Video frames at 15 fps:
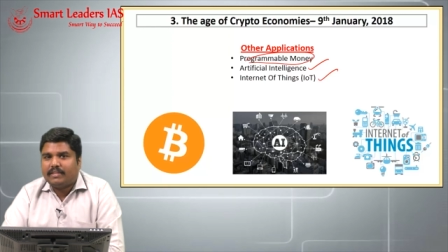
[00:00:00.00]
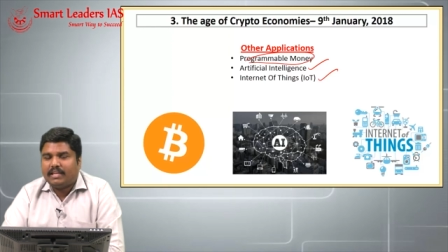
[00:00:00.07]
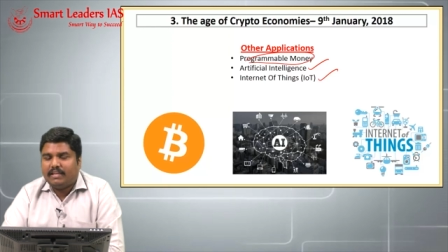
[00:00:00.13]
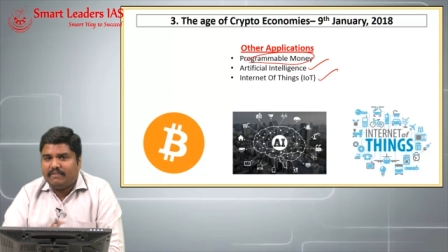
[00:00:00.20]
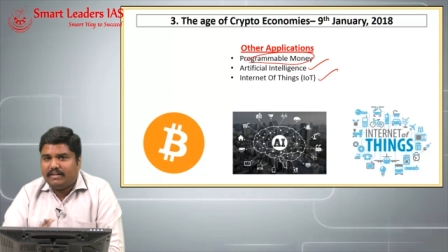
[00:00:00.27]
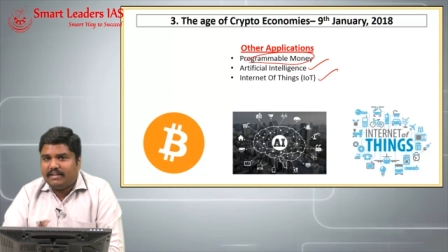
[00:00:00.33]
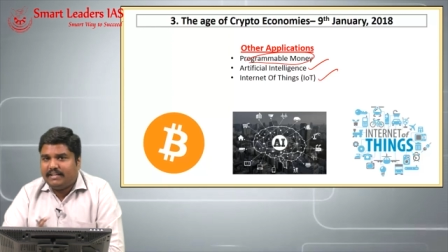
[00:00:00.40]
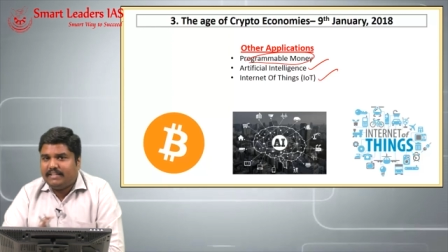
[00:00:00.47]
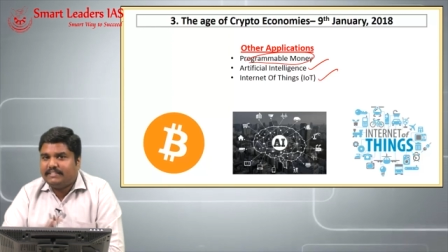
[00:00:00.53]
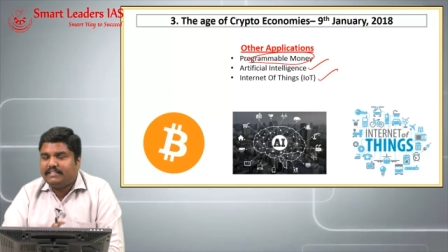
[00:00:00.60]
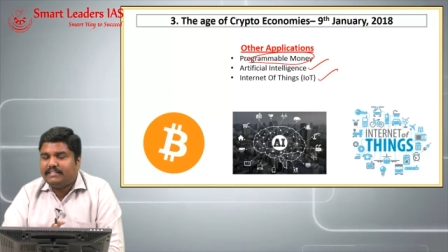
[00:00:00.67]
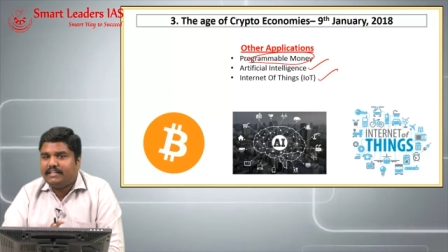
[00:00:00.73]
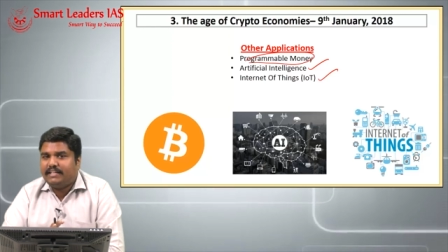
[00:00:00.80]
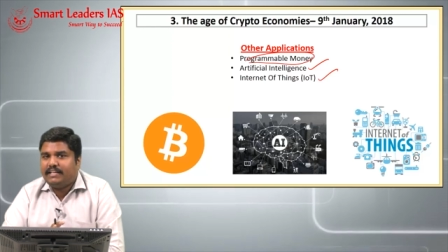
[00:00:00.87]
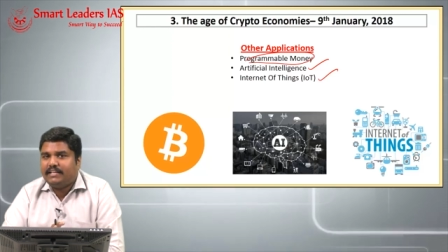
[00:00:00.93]
Even
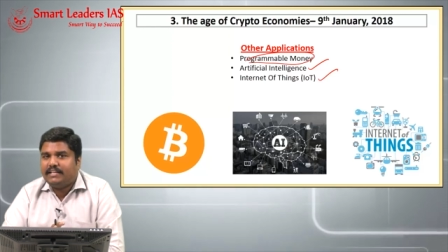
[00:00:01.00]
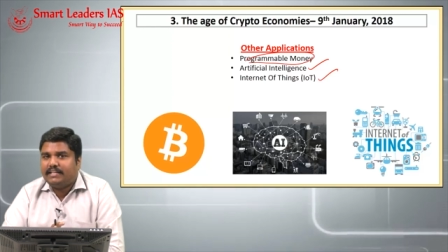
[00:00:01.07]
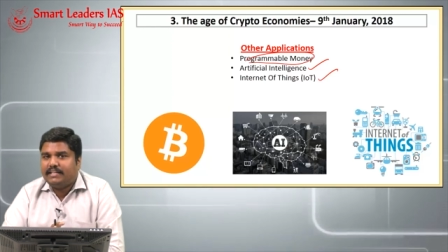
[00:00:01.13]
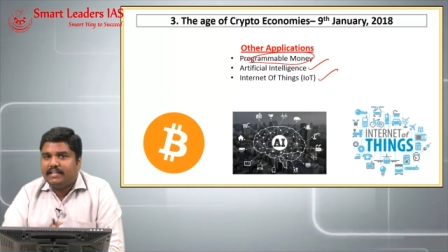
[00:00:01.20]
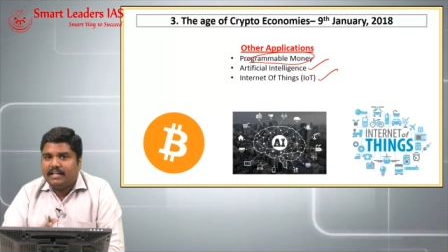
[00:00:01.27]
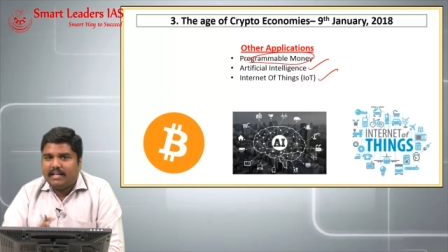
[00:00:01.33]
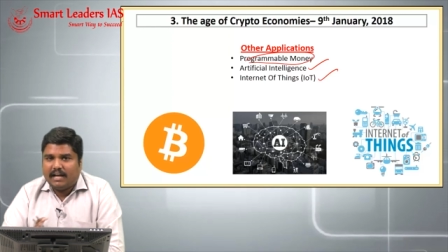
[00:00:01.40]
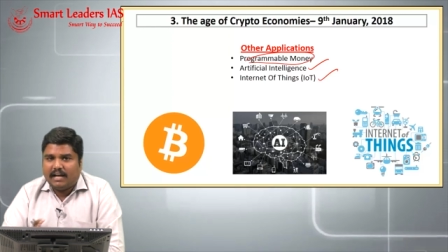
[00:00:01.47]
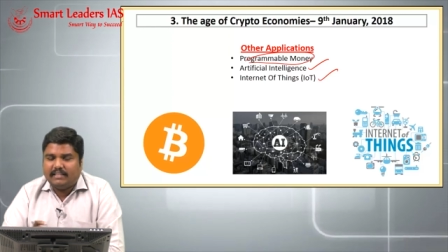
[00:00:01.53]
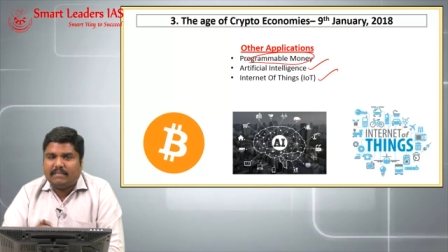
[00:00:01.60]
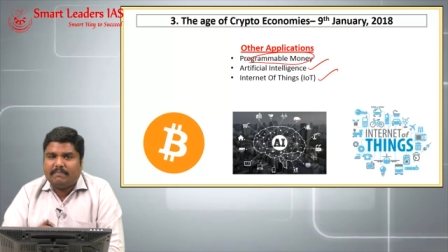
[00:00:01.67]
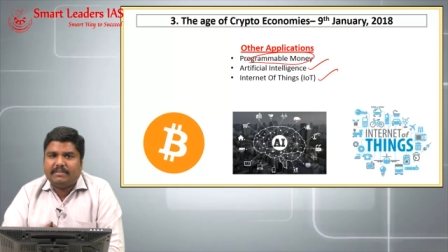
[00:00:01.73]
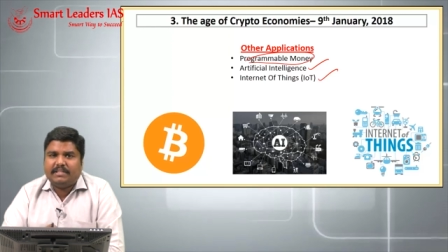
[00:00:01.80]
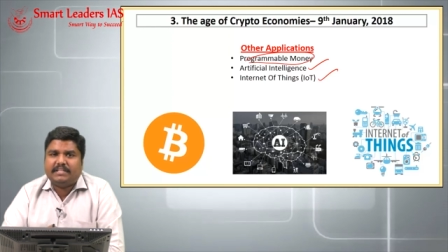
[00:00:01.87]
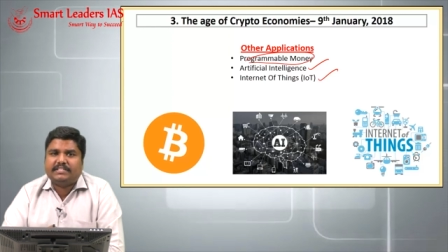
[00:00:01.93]
recently, Andhra
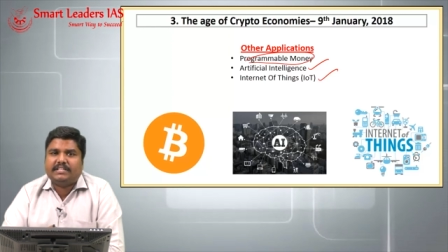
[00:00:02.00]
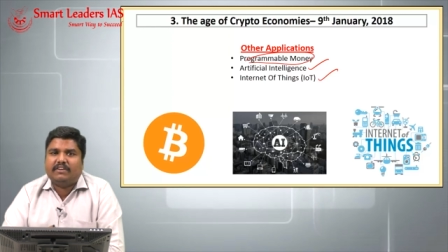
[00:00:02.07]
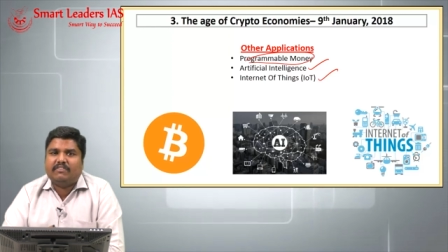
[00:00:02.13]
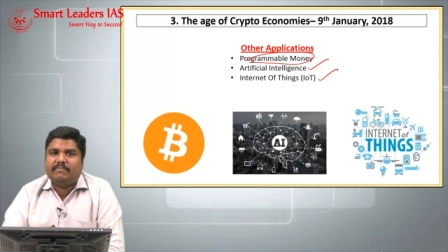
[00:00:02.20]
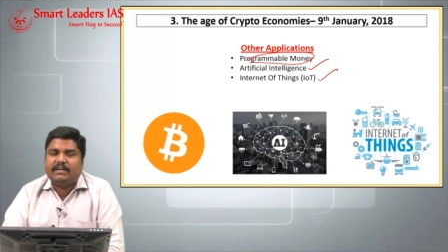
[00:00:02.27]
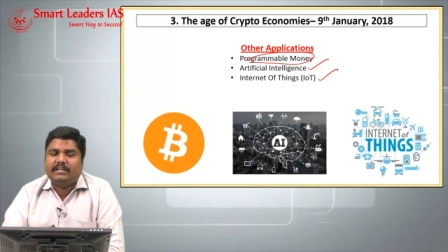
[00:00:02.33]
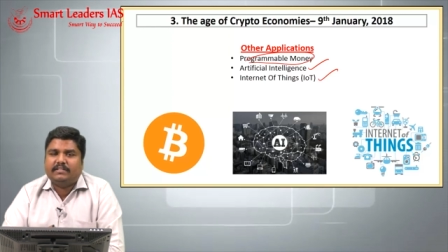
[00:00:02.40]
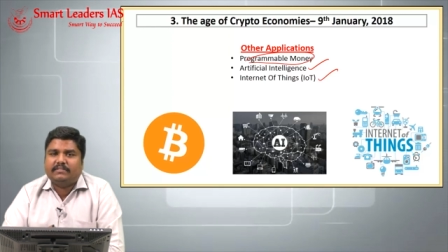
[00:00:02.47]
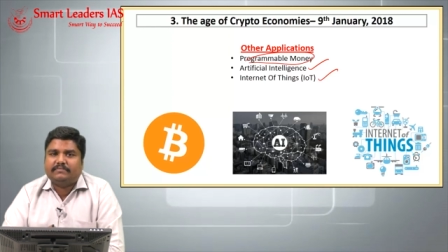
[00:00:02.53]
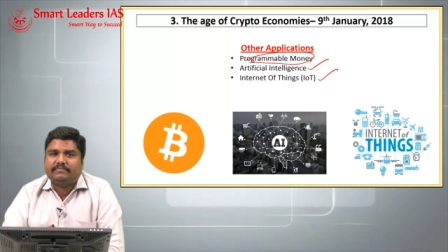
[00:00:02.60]
Pradesh government